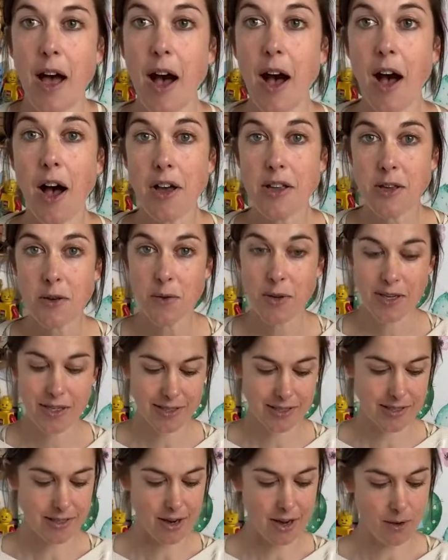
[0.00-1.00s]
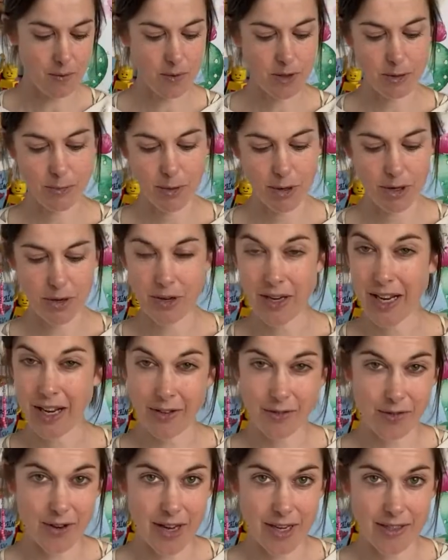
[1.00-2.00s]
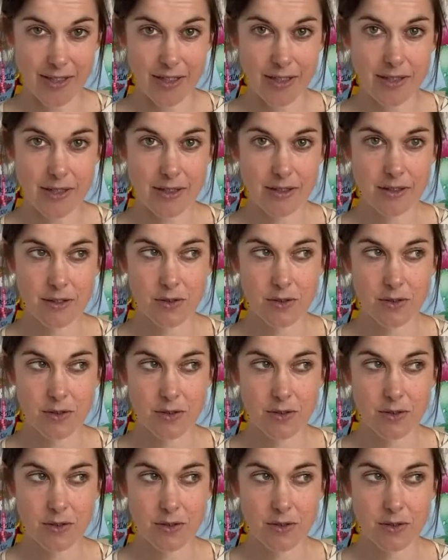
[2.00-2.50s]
Are you going to start with the balloon inflated